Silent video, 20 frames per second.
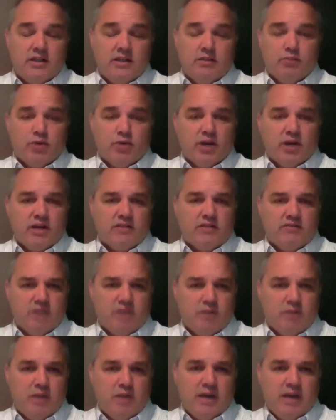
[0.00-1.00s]
And Brian's a
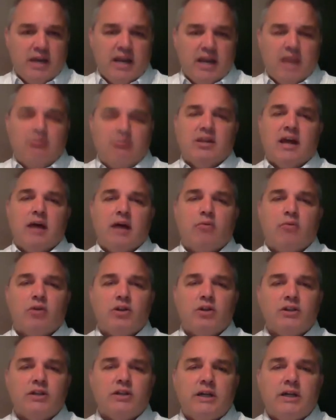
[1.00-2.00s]
very big name in that
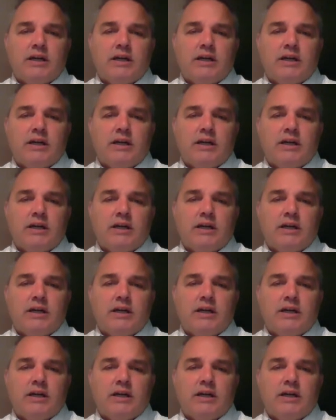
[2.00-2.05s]
world.